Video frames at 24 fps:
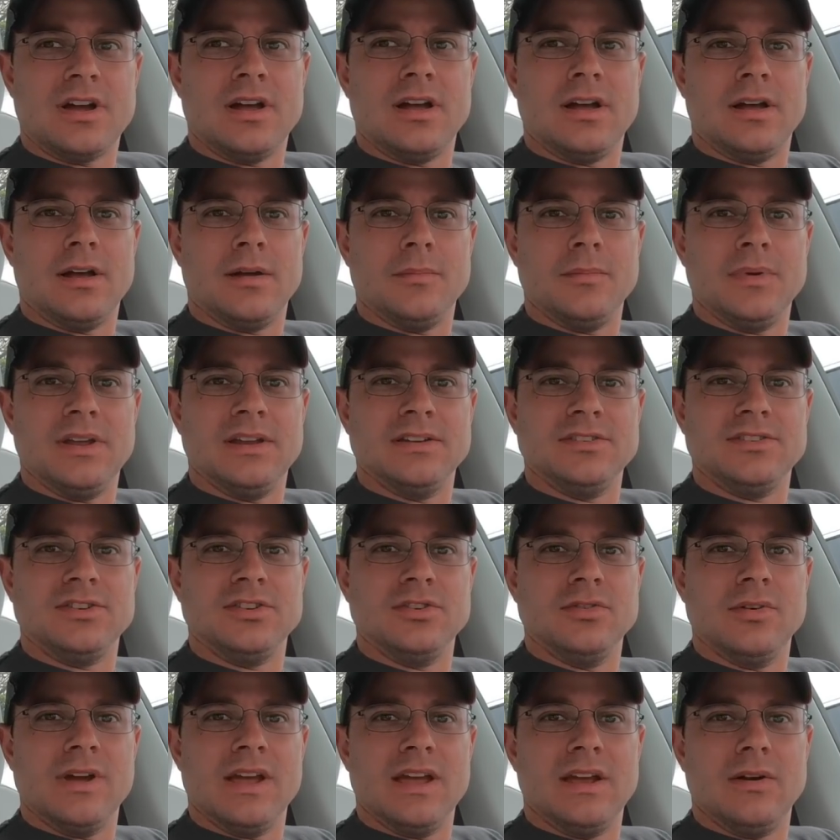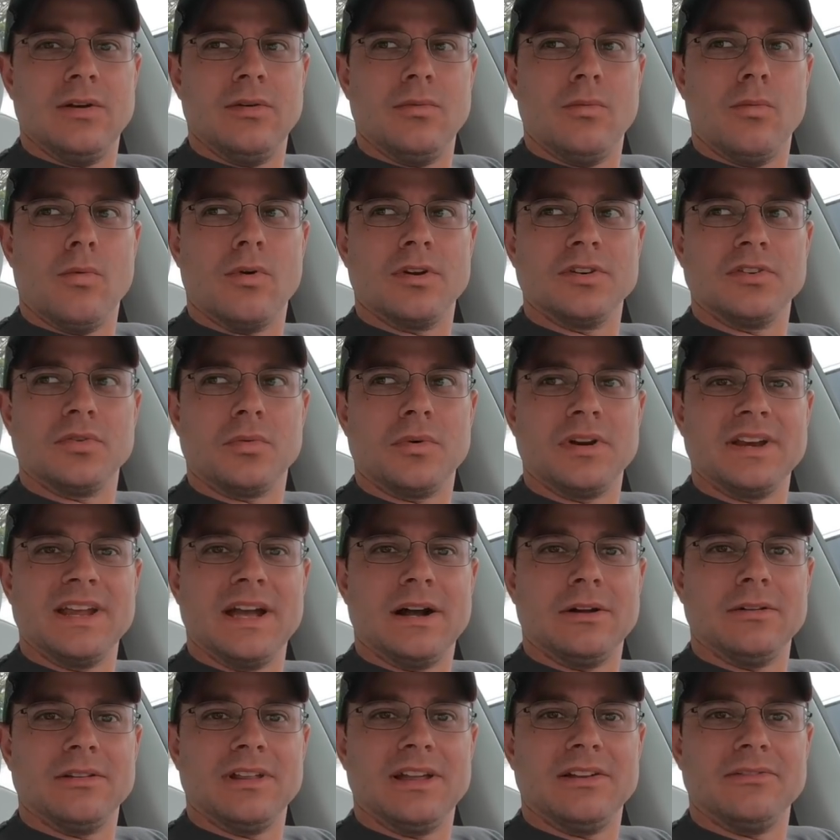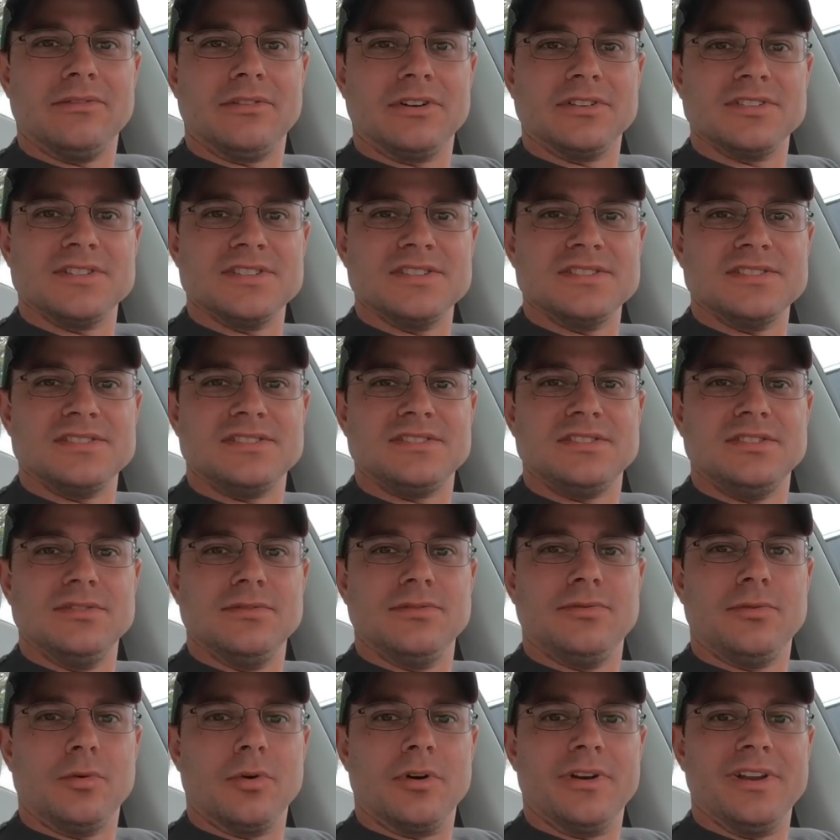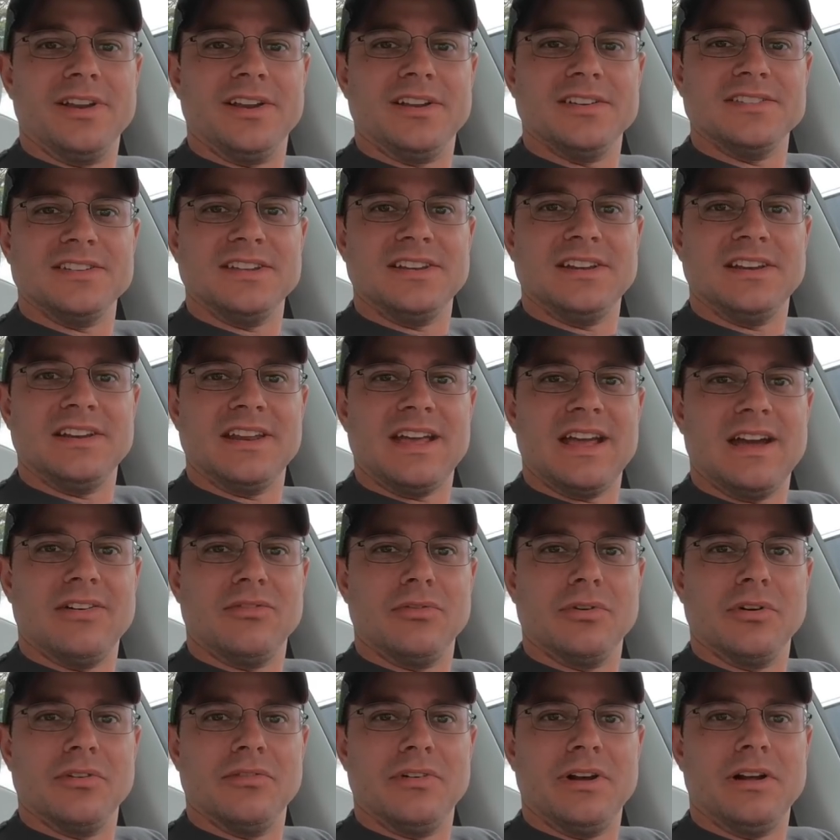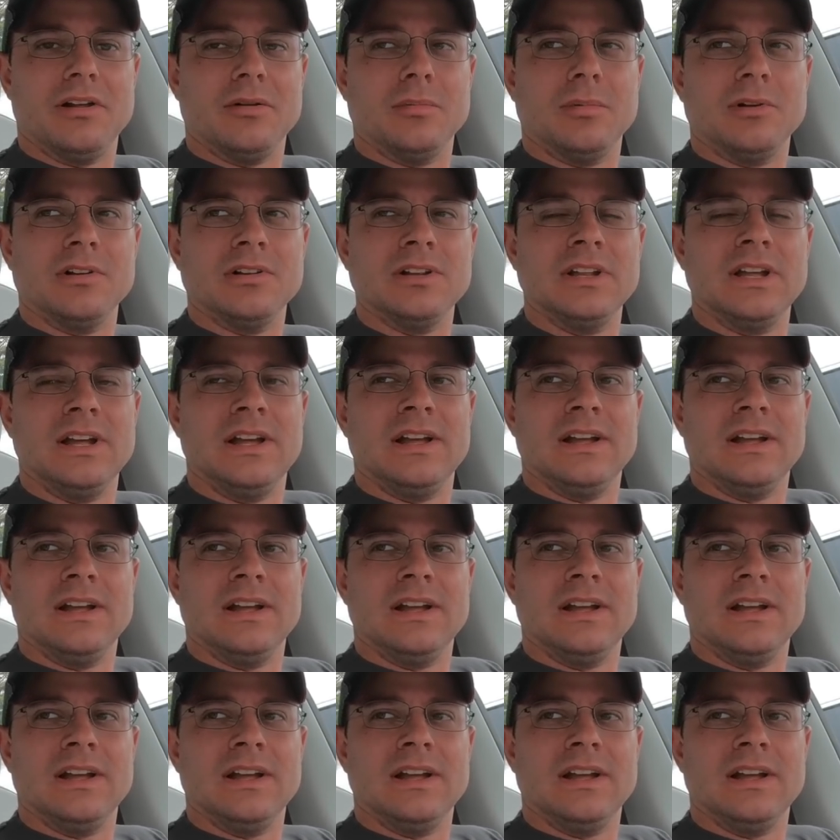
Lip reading: into a 120 outlet versus 240 because he didn't have one available,